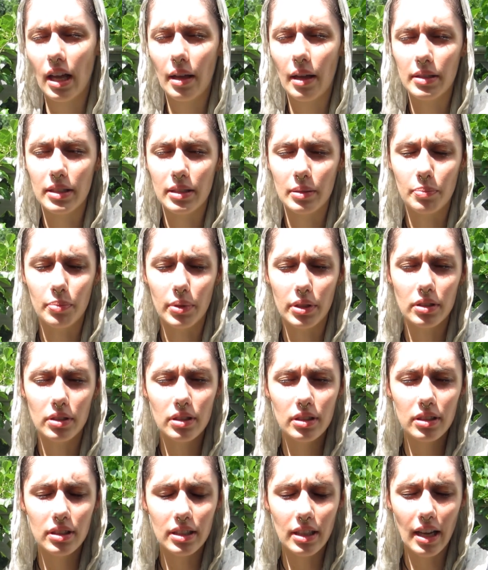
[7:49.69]
is
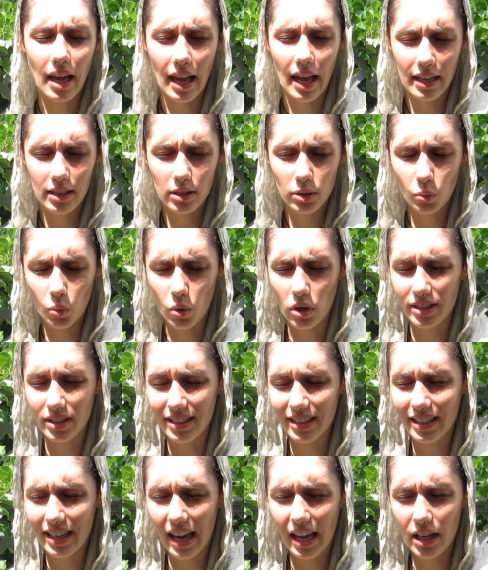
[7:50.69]
built, and what
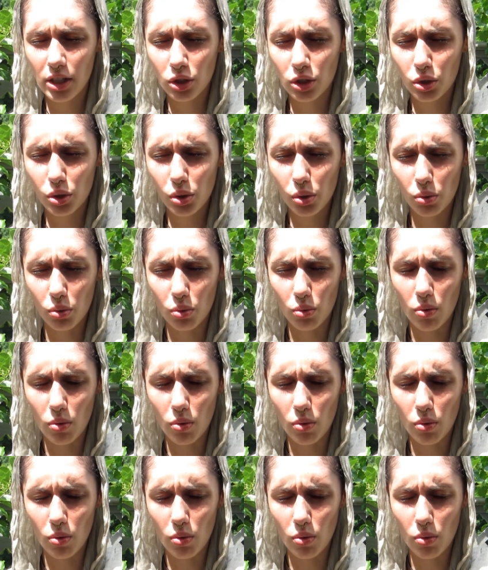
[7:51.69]
it can do.